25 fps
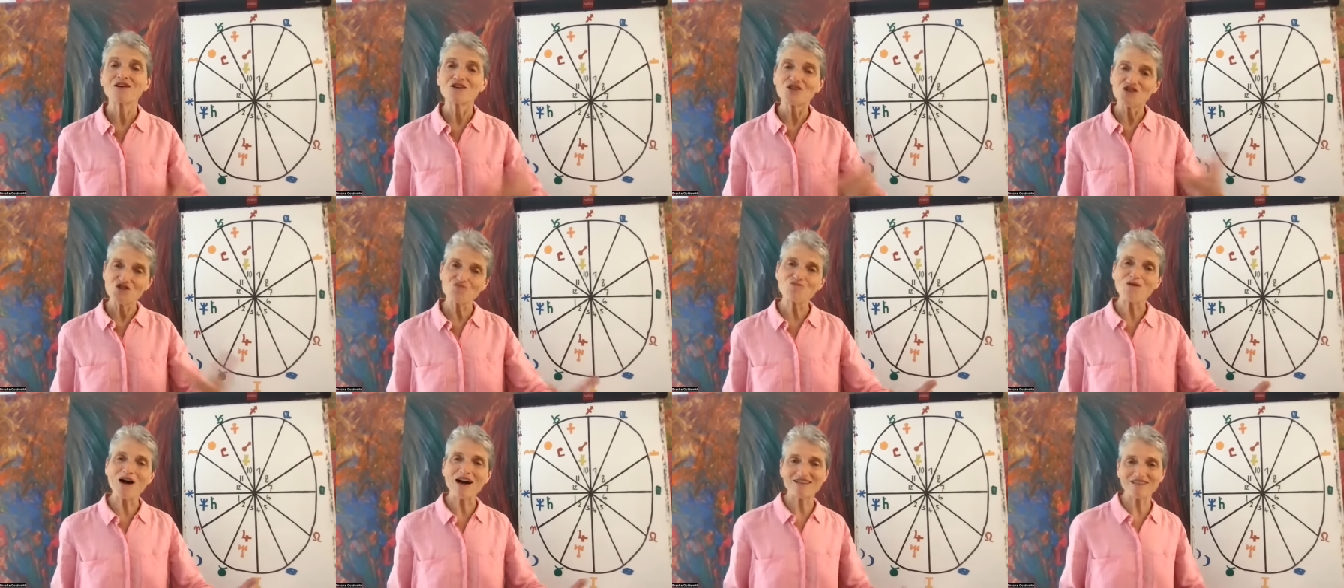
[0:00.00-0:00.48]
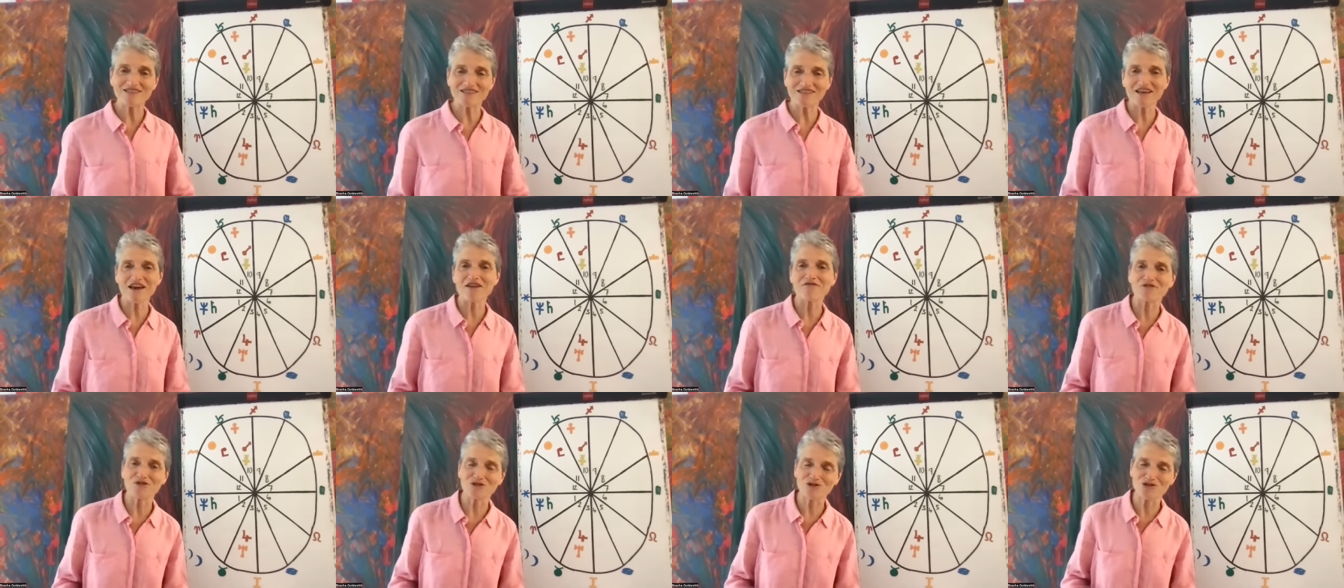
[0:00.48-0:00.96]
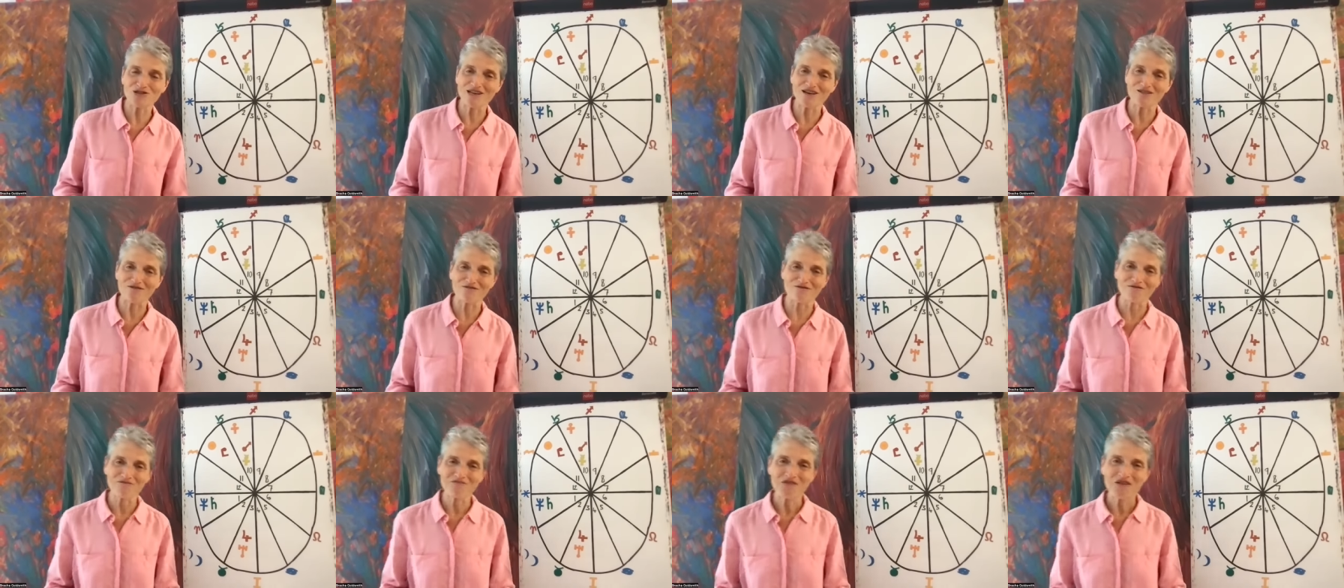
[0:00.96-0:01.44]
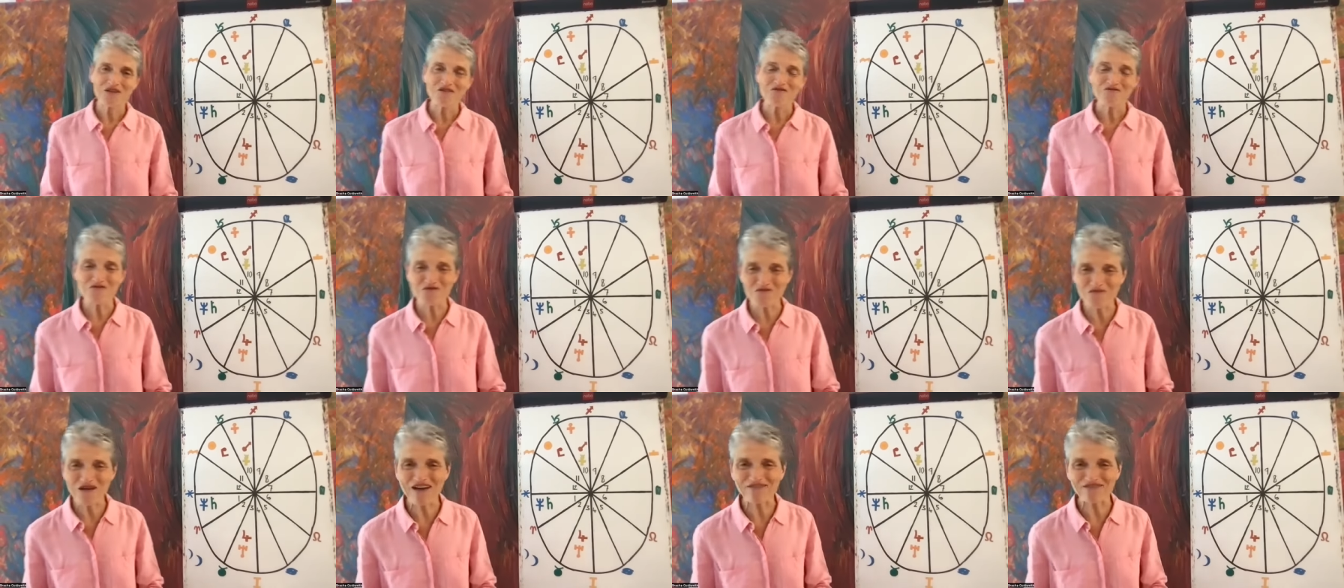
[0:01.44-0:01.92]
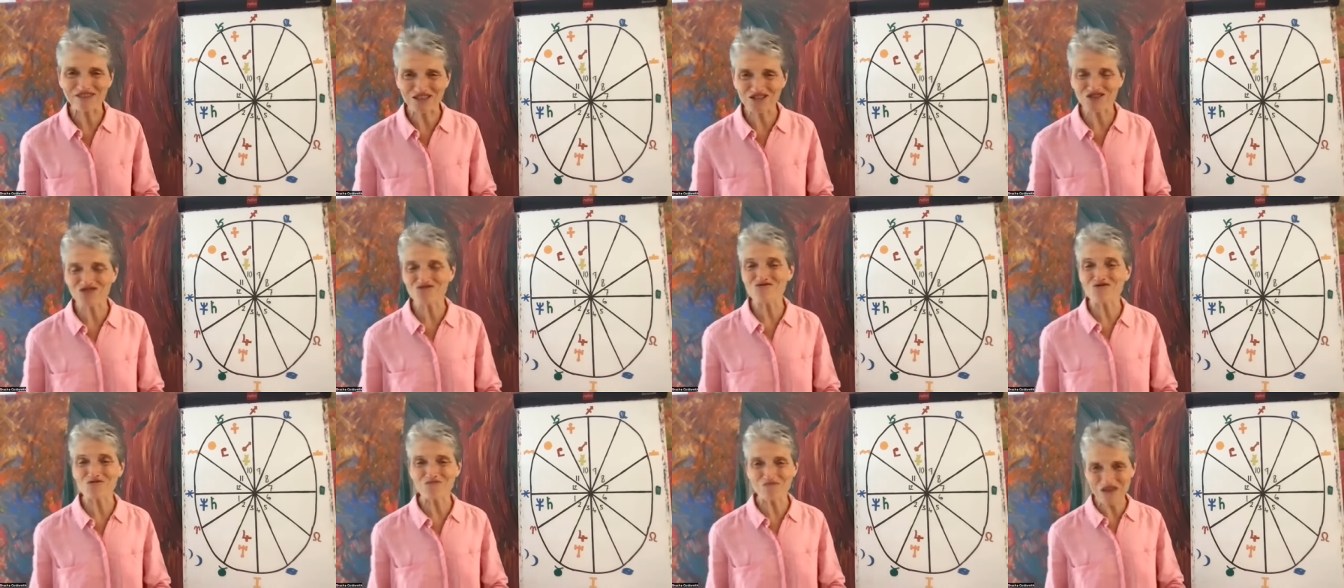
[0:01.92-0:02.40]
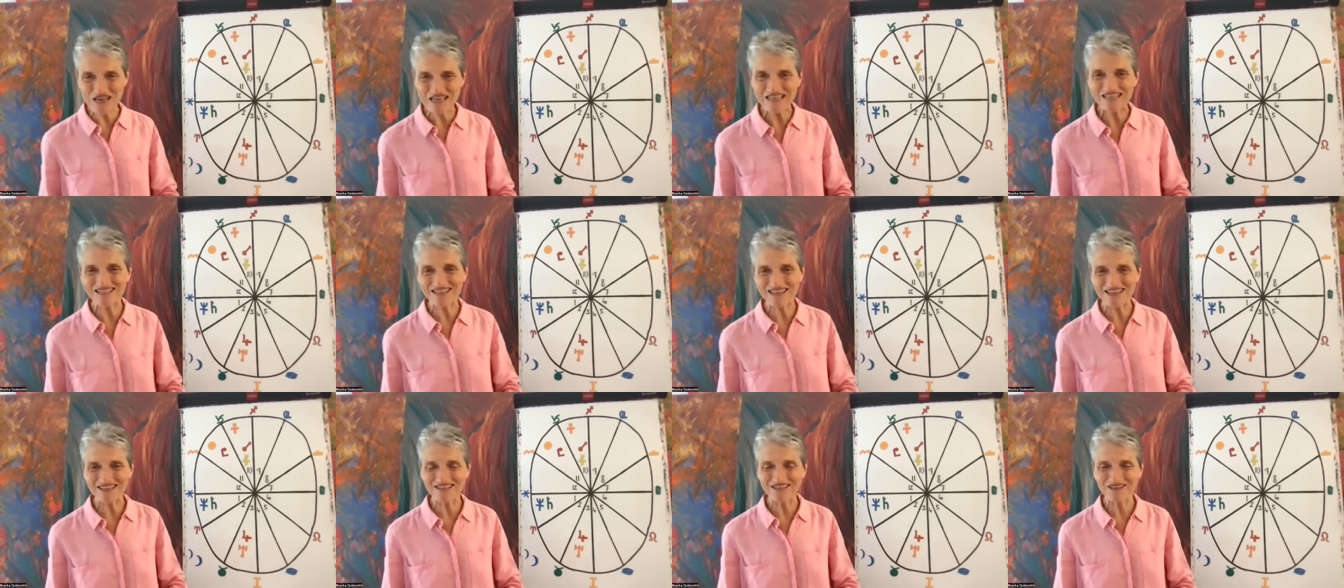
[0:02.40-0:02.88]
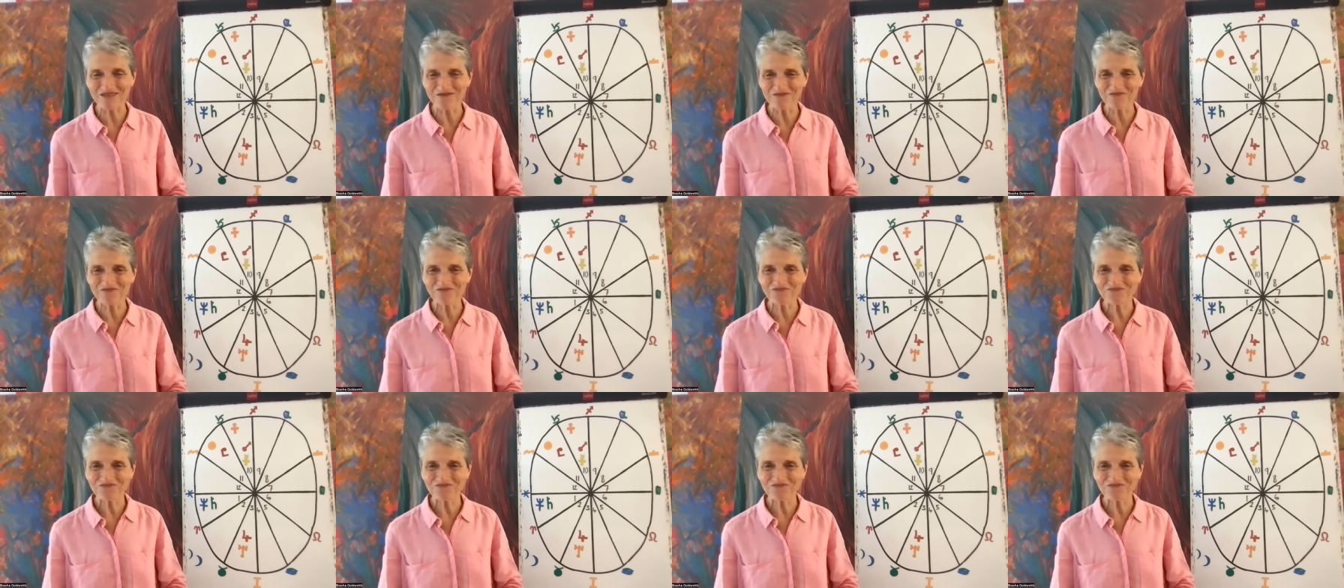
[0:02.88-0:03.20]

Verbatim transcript: you might save yourself from having to repeat it.